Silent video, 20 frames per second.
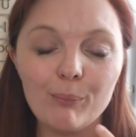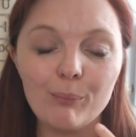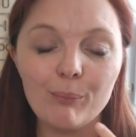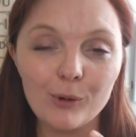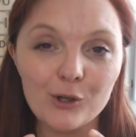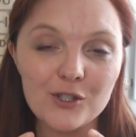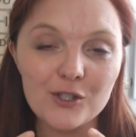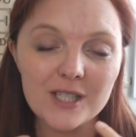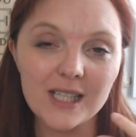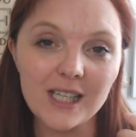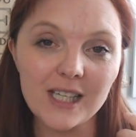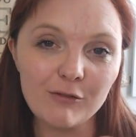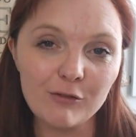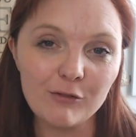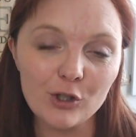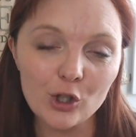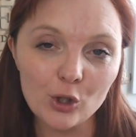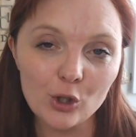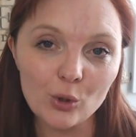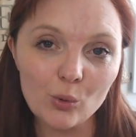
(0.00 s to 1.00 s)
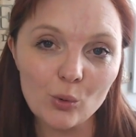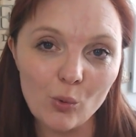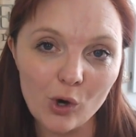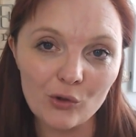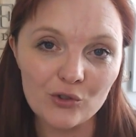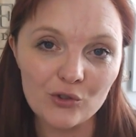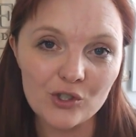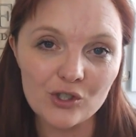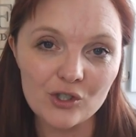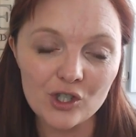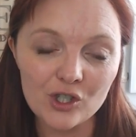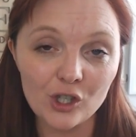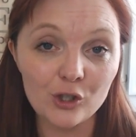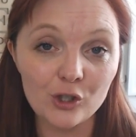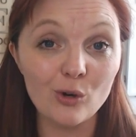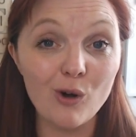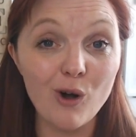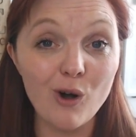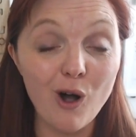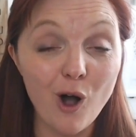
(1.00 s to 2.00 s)
But if you want to turn
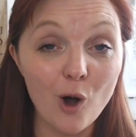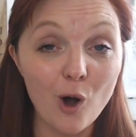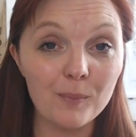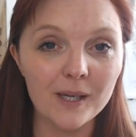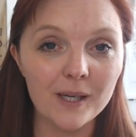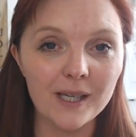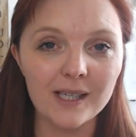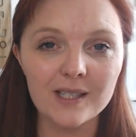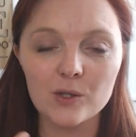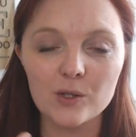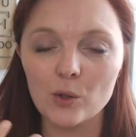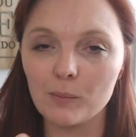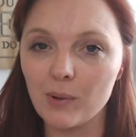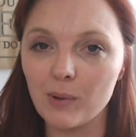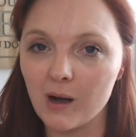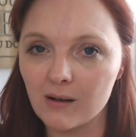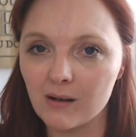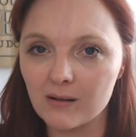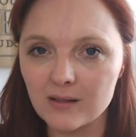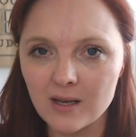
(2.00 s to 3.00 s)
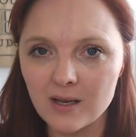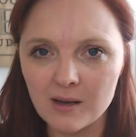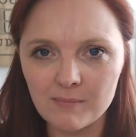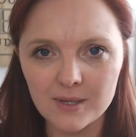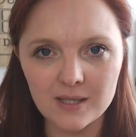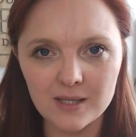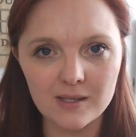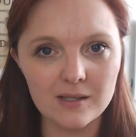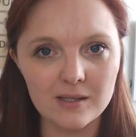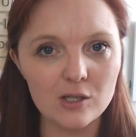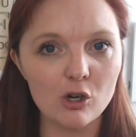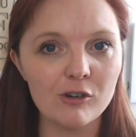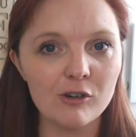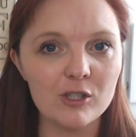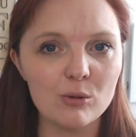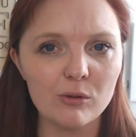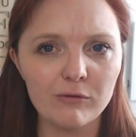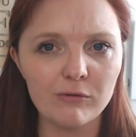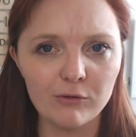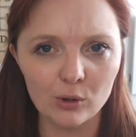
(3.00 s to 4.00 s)
your hobby into a part-time business or
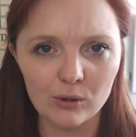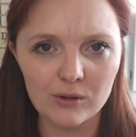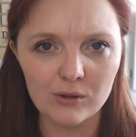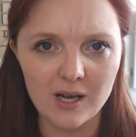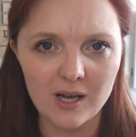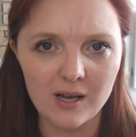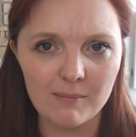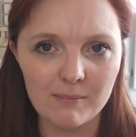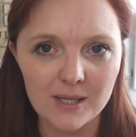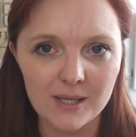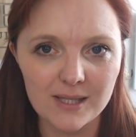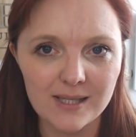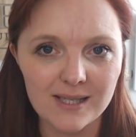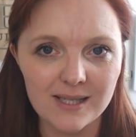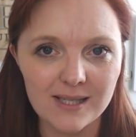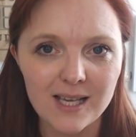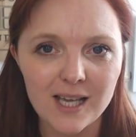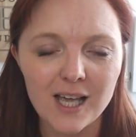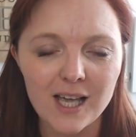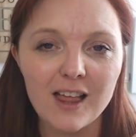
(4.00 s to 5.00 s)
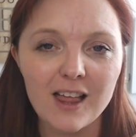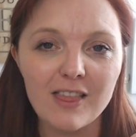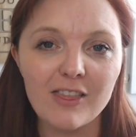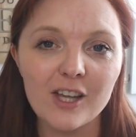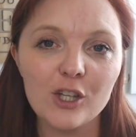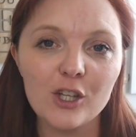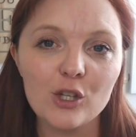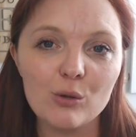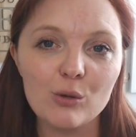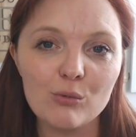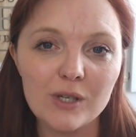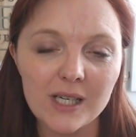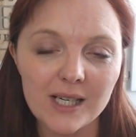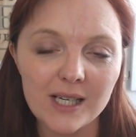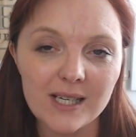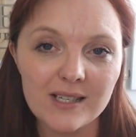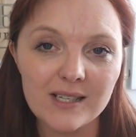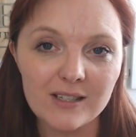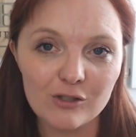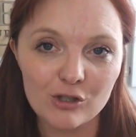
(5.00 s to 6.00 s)
into a full-time business, then you
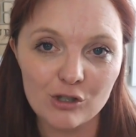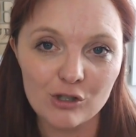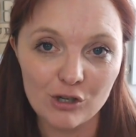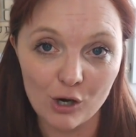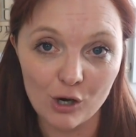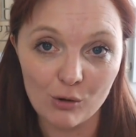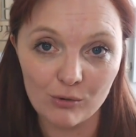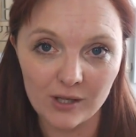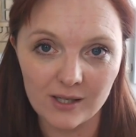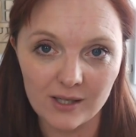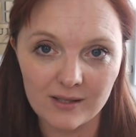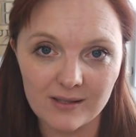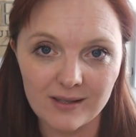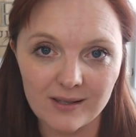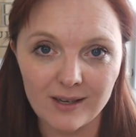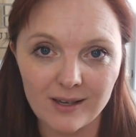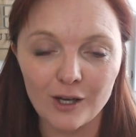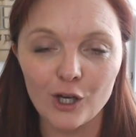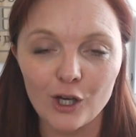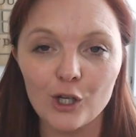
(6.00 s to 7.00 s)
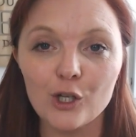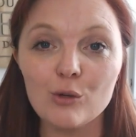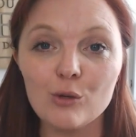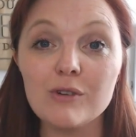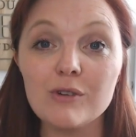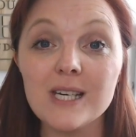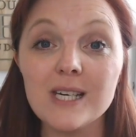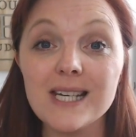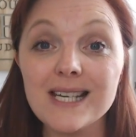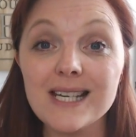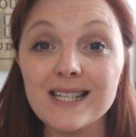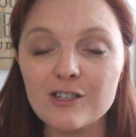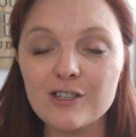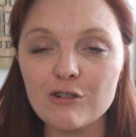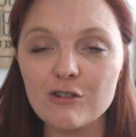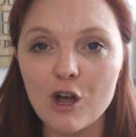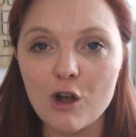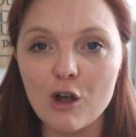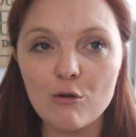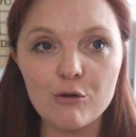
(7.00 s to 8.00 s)
need to know this. You need to
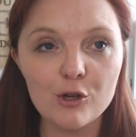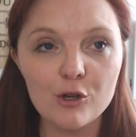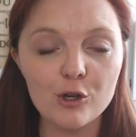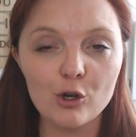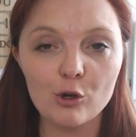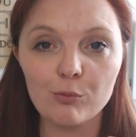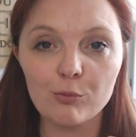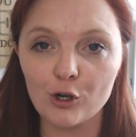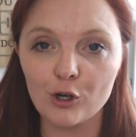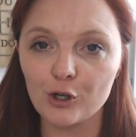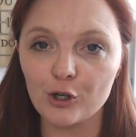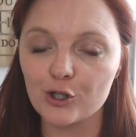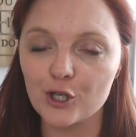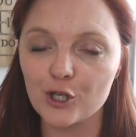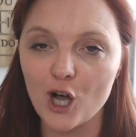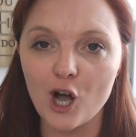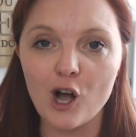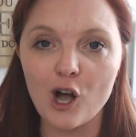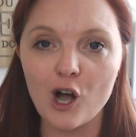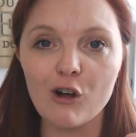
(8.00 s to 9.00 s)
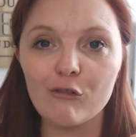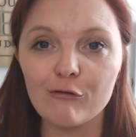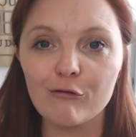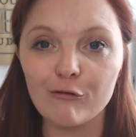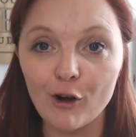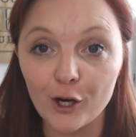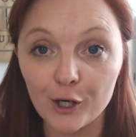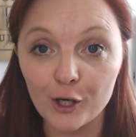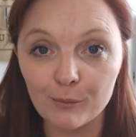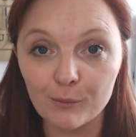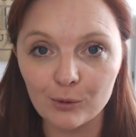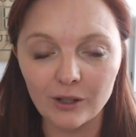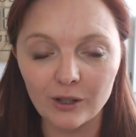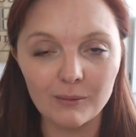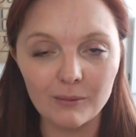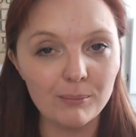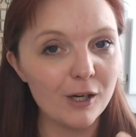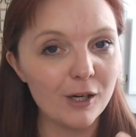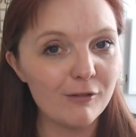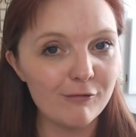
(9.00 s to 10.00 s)
know that your products are viable.
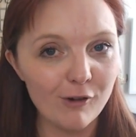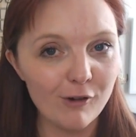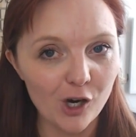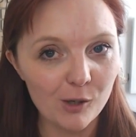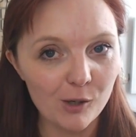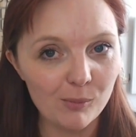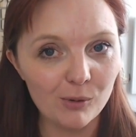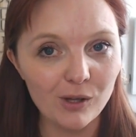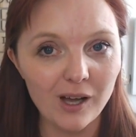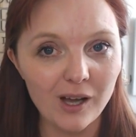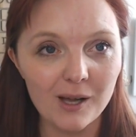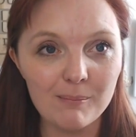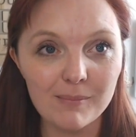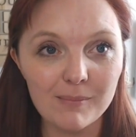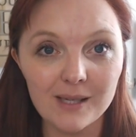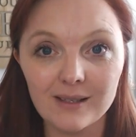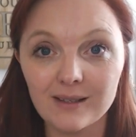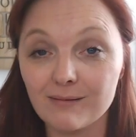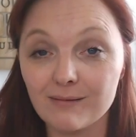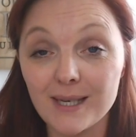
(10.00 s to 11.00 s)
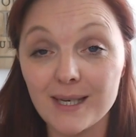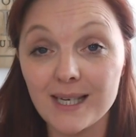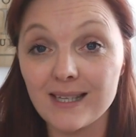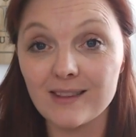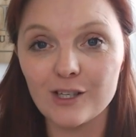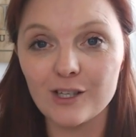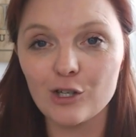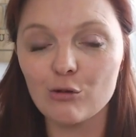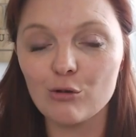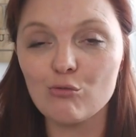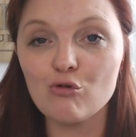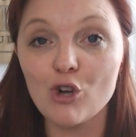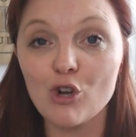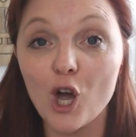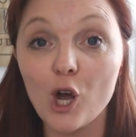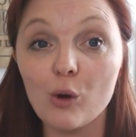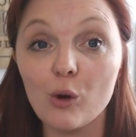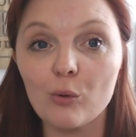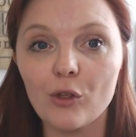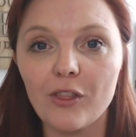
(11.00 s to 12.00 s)
And by viable, I mean that you
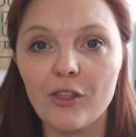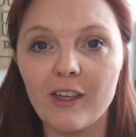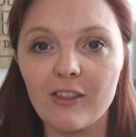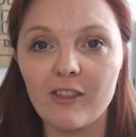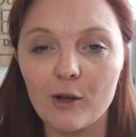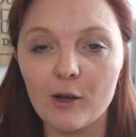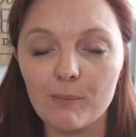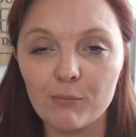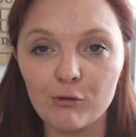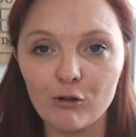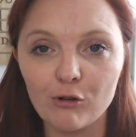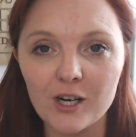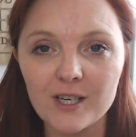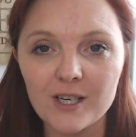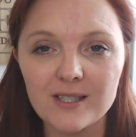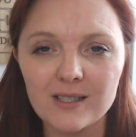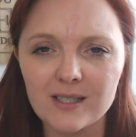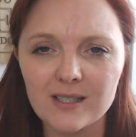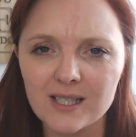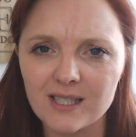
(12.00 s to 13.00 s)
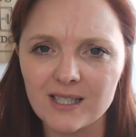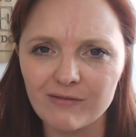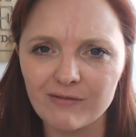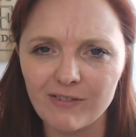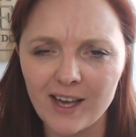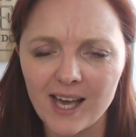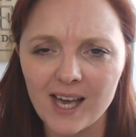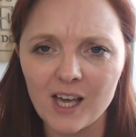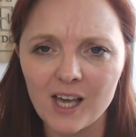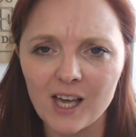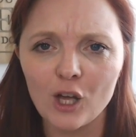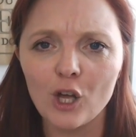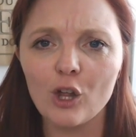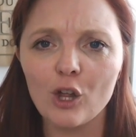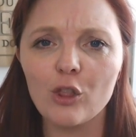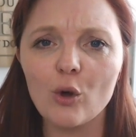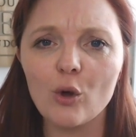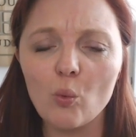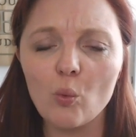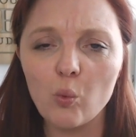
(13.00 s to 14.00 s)
know that they're at a price that is fair,
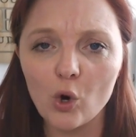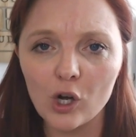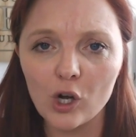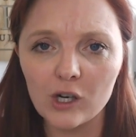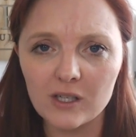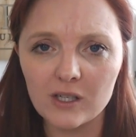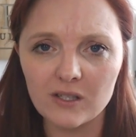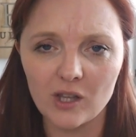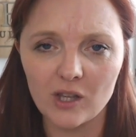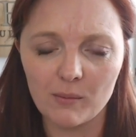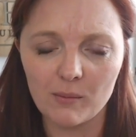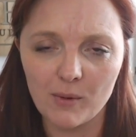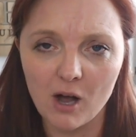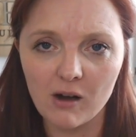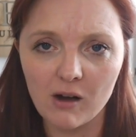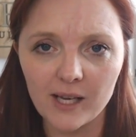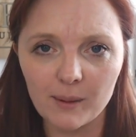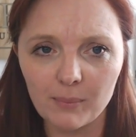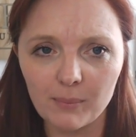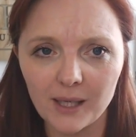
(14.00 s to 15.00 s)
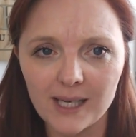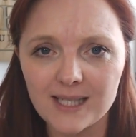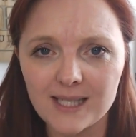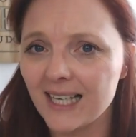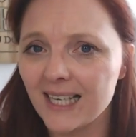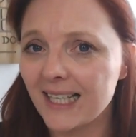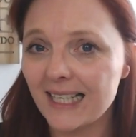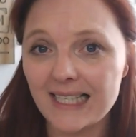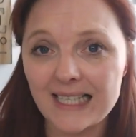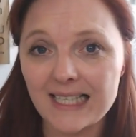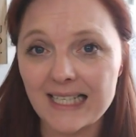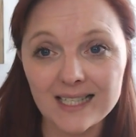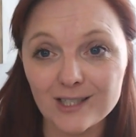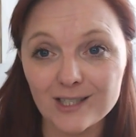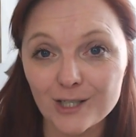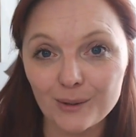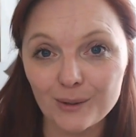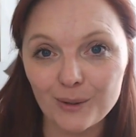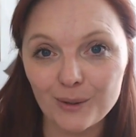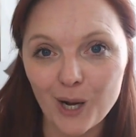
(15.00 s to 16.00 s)
that works for the marketplace. It
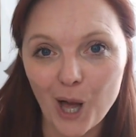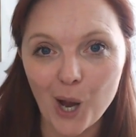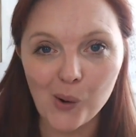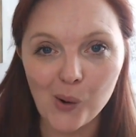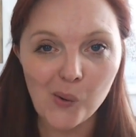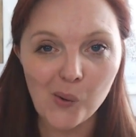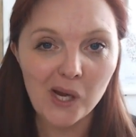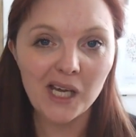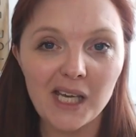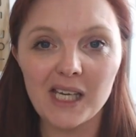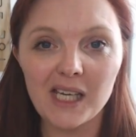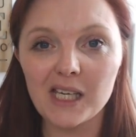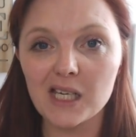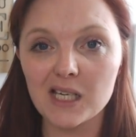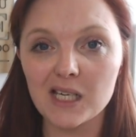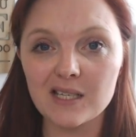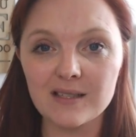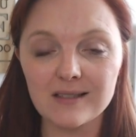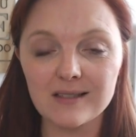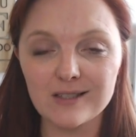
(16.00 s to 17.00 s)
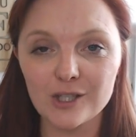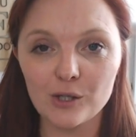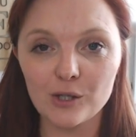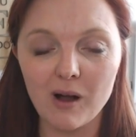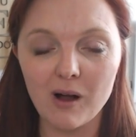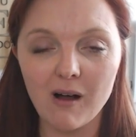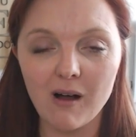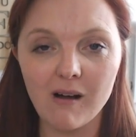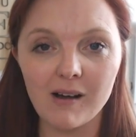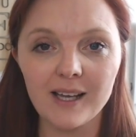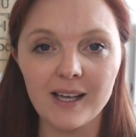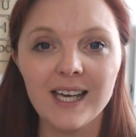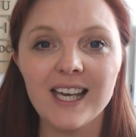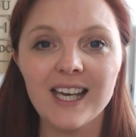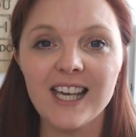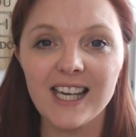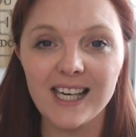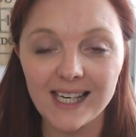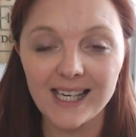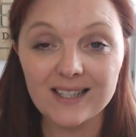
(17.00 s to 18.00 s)
isn't too low, it isn't too high,
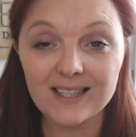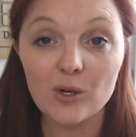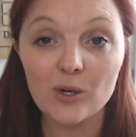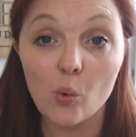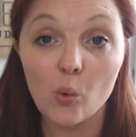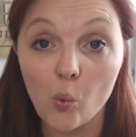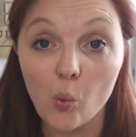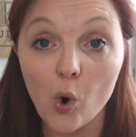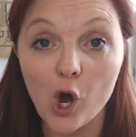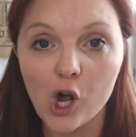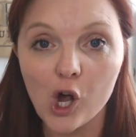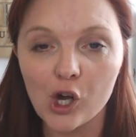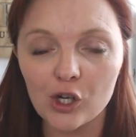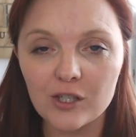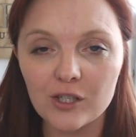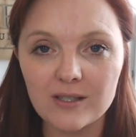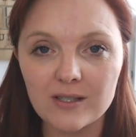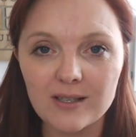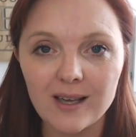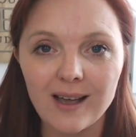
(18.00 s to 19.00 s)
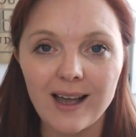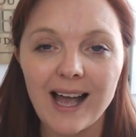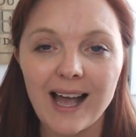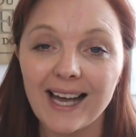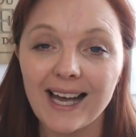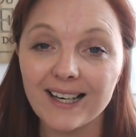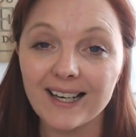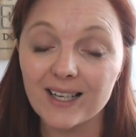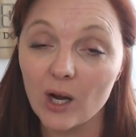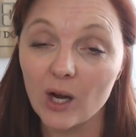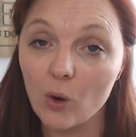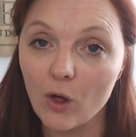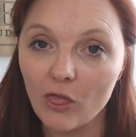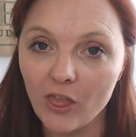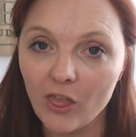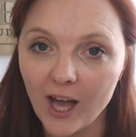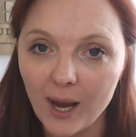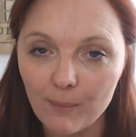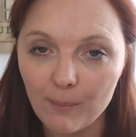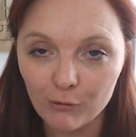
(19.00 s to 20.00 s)
it works. And
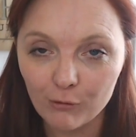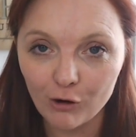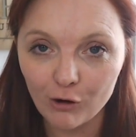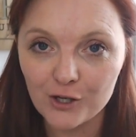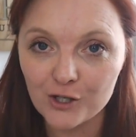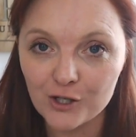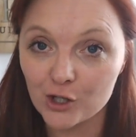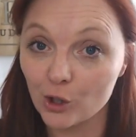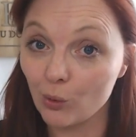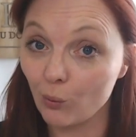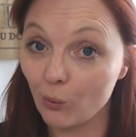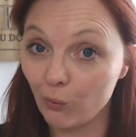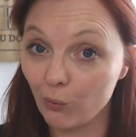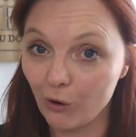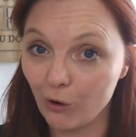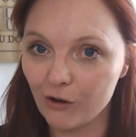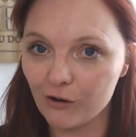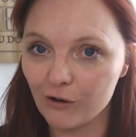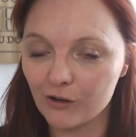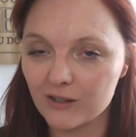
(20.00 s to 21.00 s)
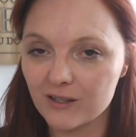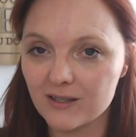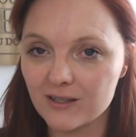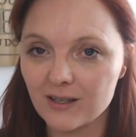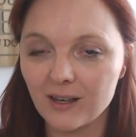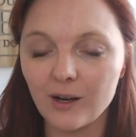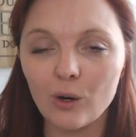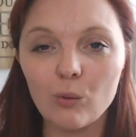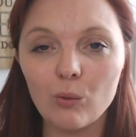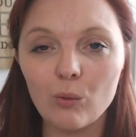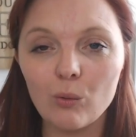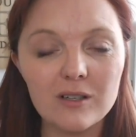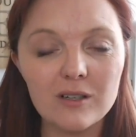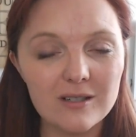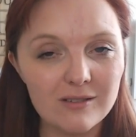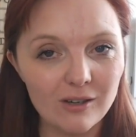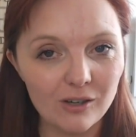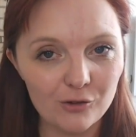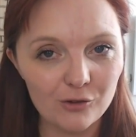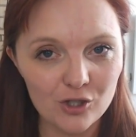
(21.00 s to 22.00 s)
that price that works
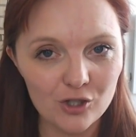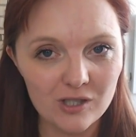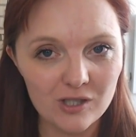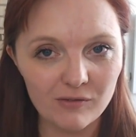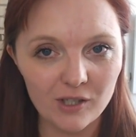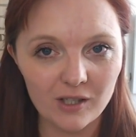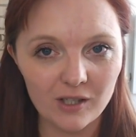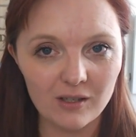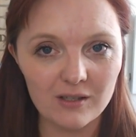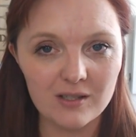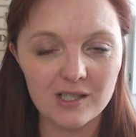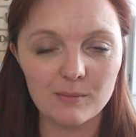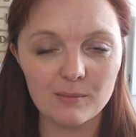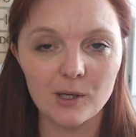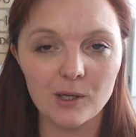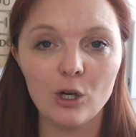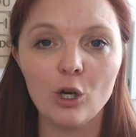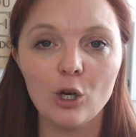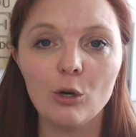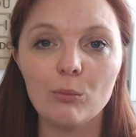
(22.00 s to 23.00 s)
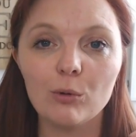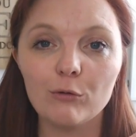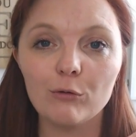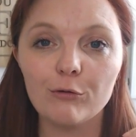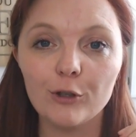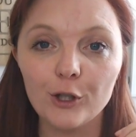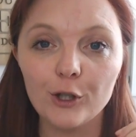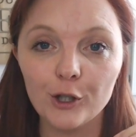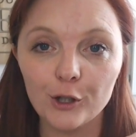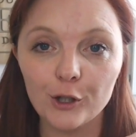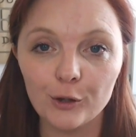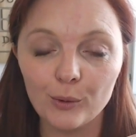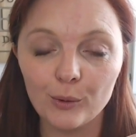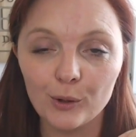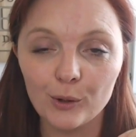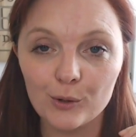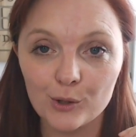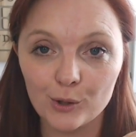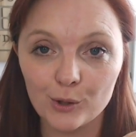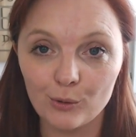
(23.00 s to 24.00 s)
not just for your customer, but for you
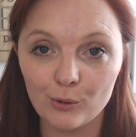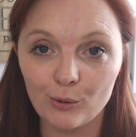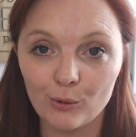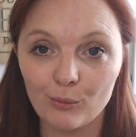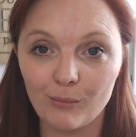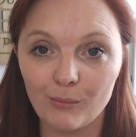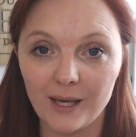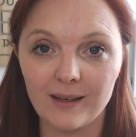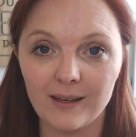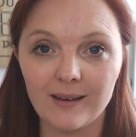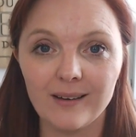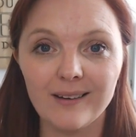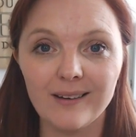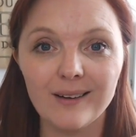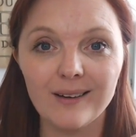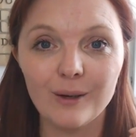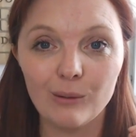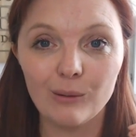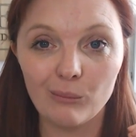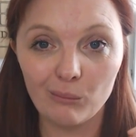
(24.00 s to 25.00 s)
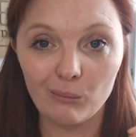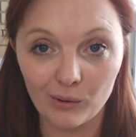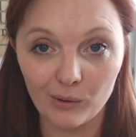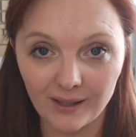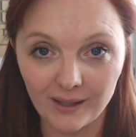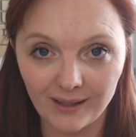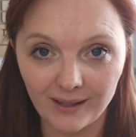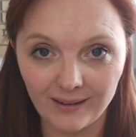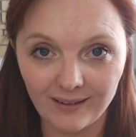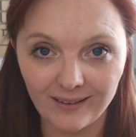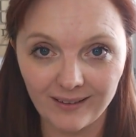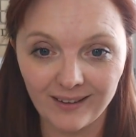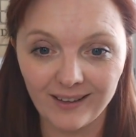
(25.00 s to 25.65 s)
to make money.